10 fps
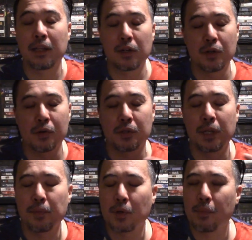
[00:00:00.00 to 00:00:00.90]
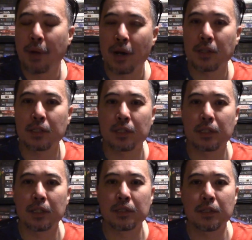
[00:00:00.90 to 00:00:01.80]
the neurotypical parent that just
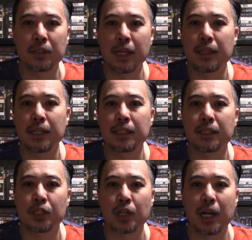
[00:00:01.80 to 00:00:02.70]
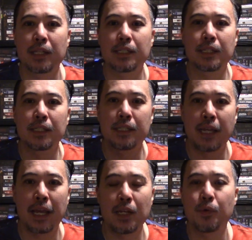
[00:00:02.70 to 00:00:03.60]
doesn't understand thinks the child is
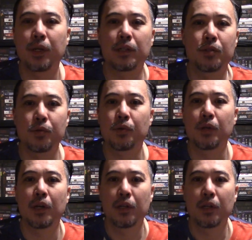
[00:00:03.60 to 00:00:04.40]
continuing to